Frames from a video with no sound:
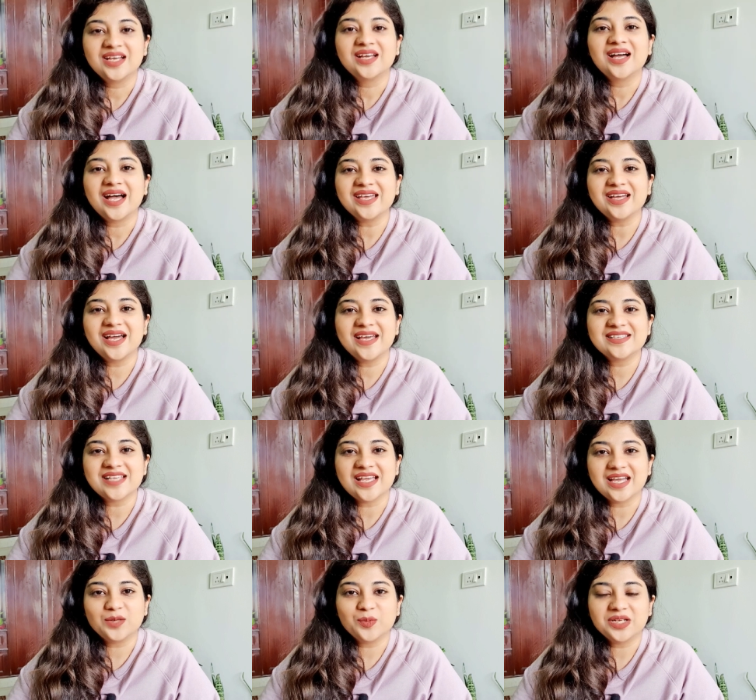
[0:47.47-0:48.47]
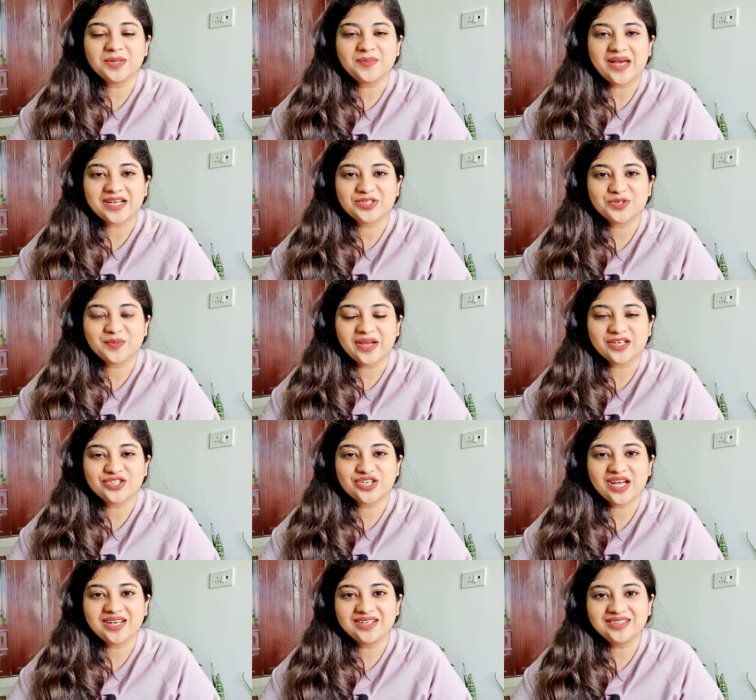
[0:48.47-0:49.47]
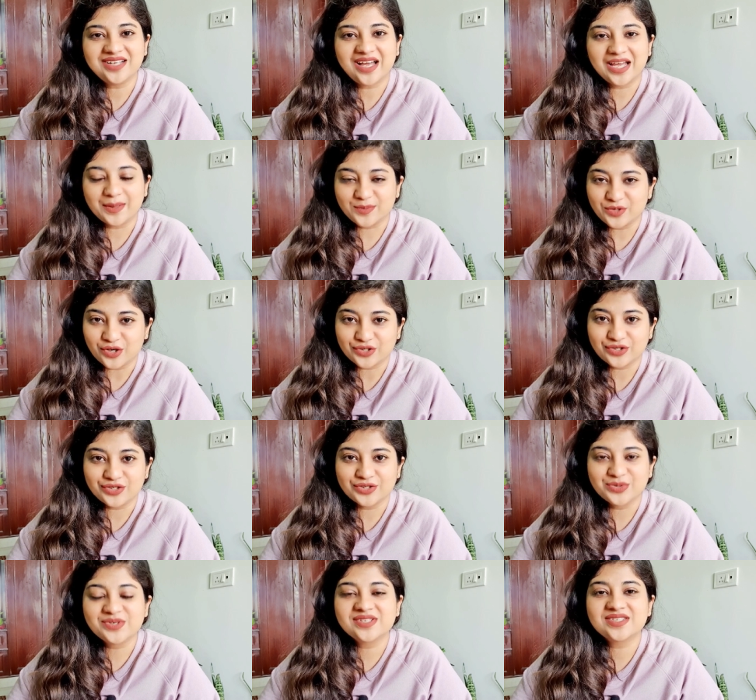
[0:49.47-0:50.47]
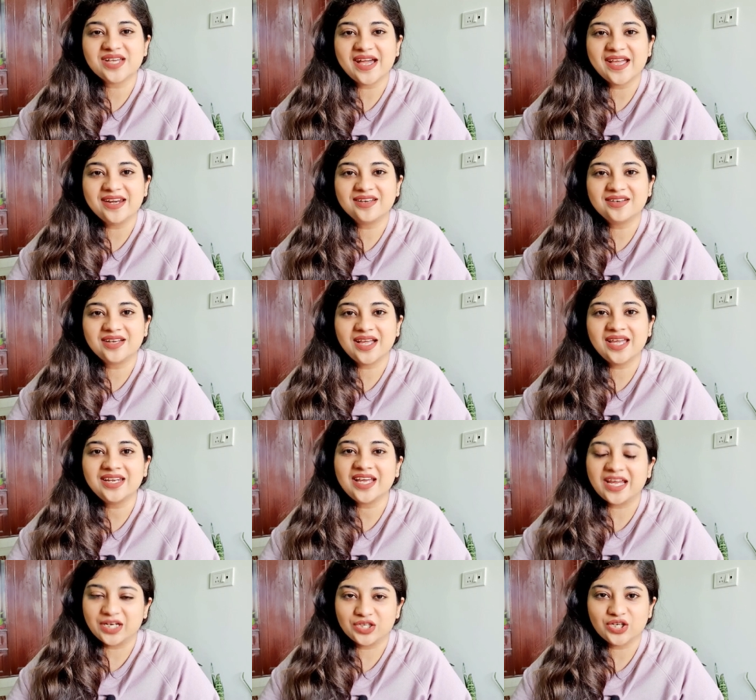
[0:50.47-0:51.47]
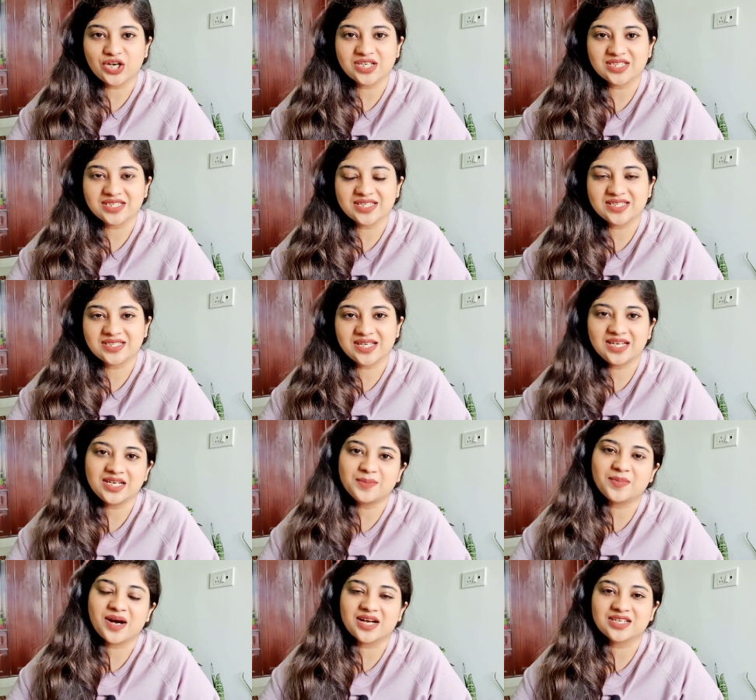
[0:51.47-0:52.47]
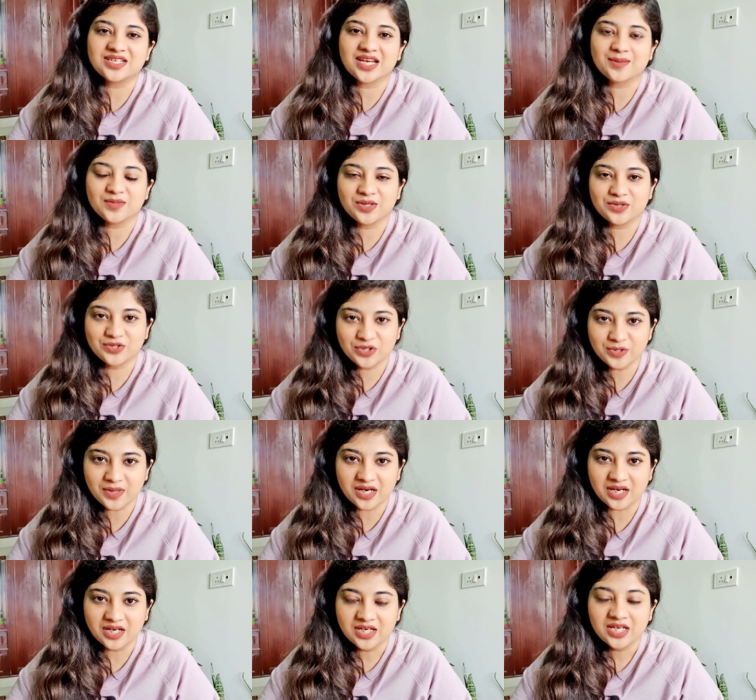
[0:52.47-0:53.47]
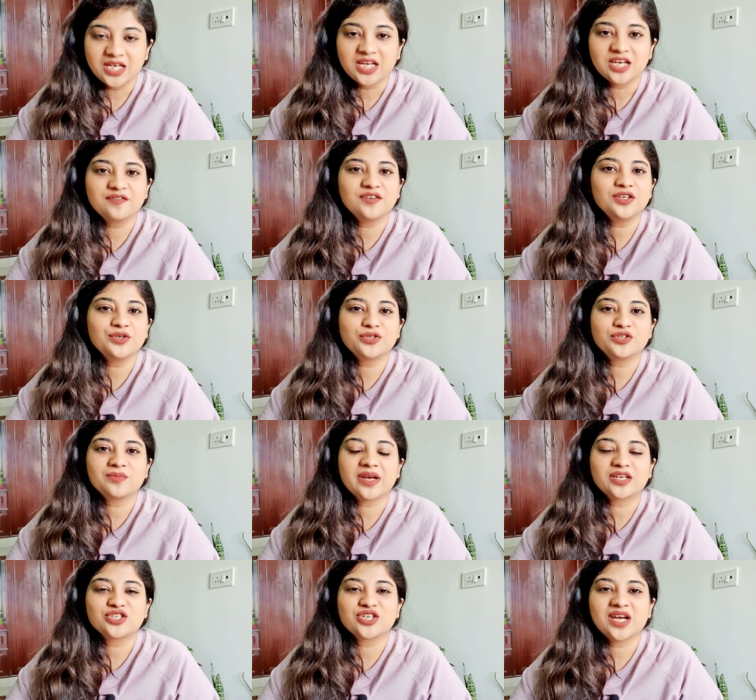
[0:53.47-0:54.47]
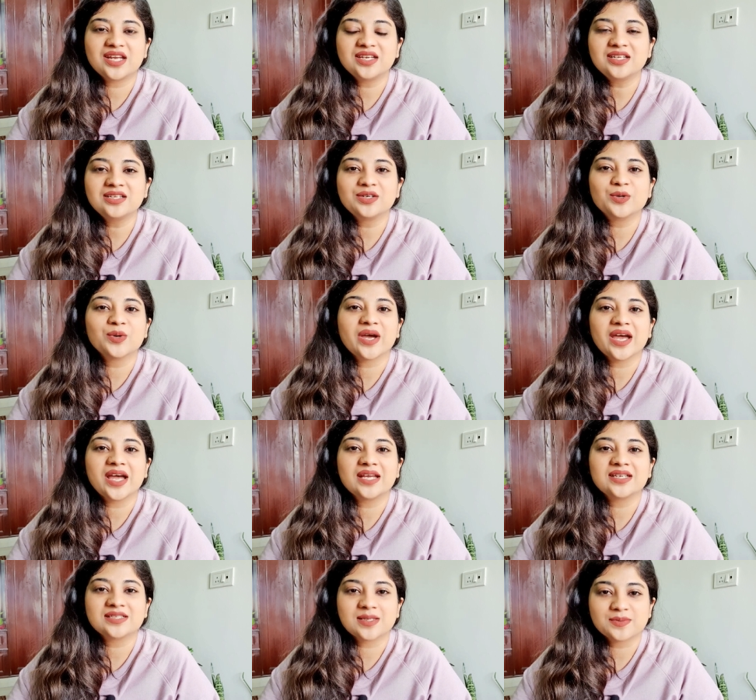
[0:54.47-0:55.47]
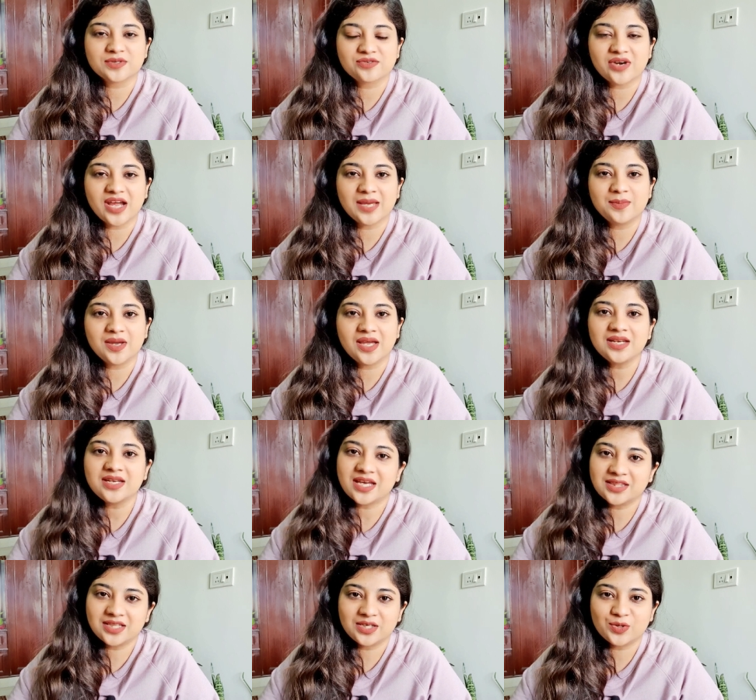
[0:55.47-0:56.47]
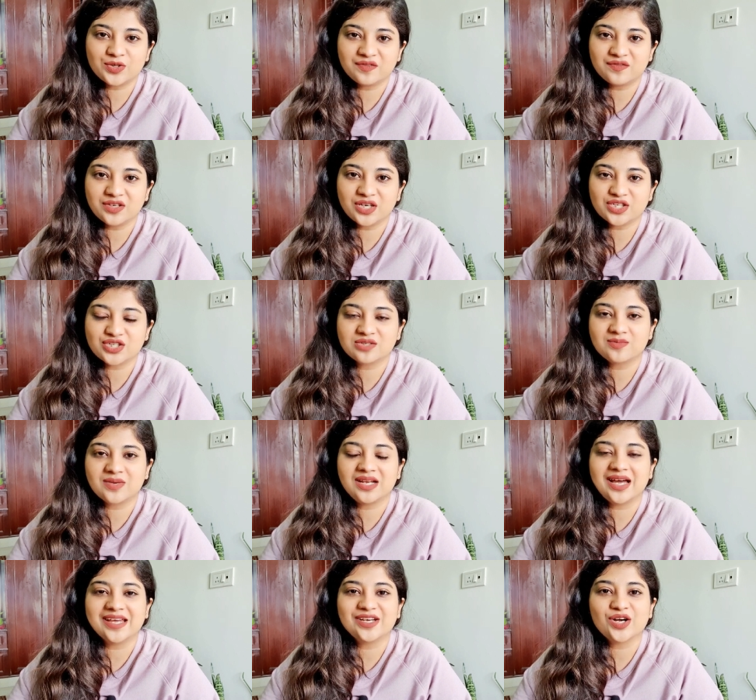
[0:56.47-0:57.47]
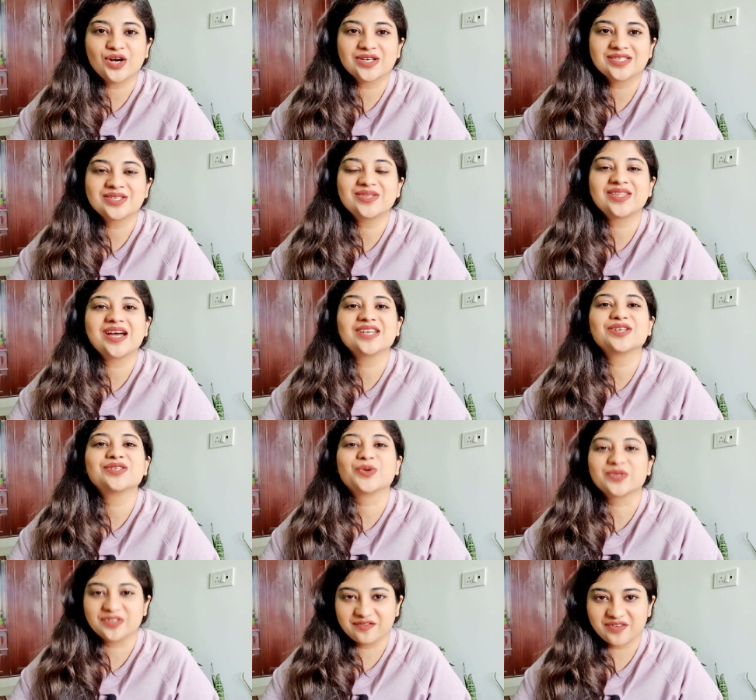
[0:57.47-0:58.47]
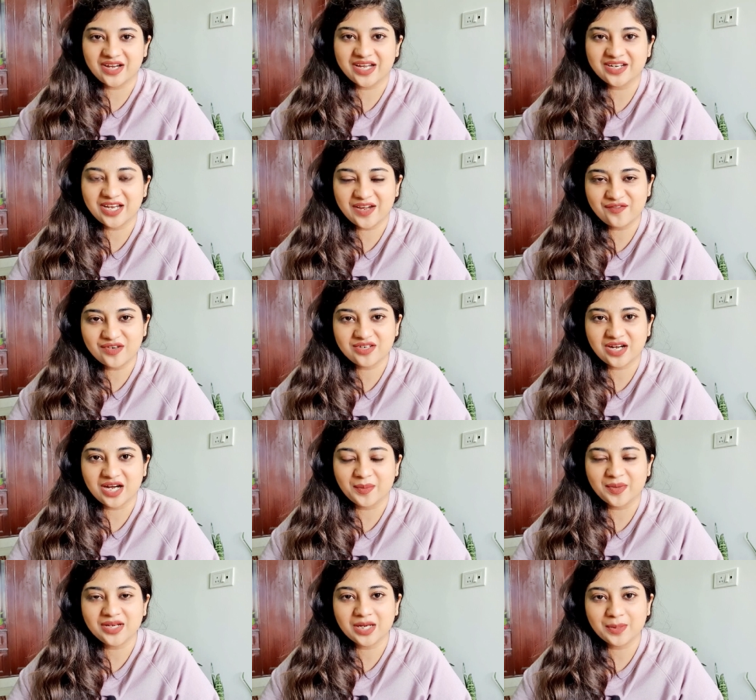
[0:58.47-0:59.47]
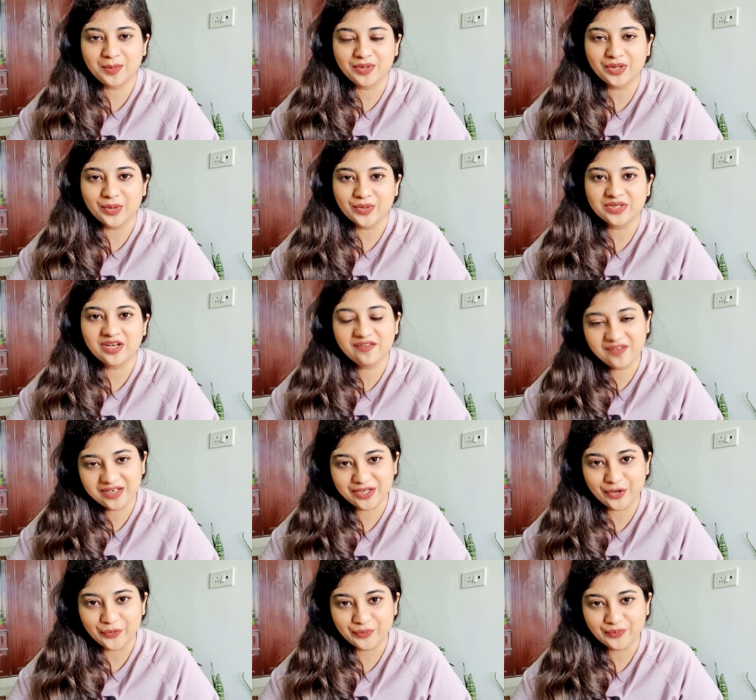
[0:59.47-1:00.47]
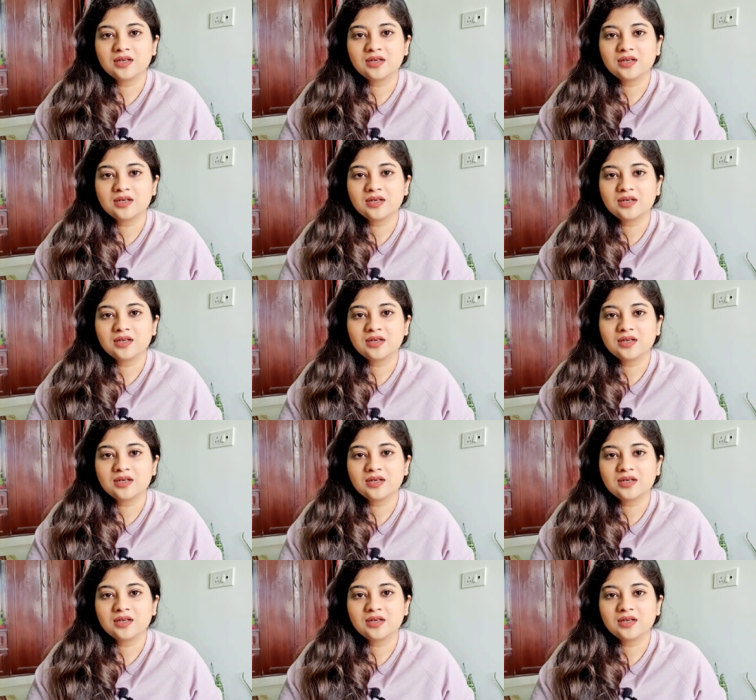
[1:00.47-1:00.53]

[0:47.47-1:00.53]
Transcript: Hi guys and welcome back to my channel. I am Dr. Noor Saira, an endodontist and a part-time YouTuber. If you're new to my channel, go ahead, subscribe and hit the notification bell icon so that you're notified every time I upload a video.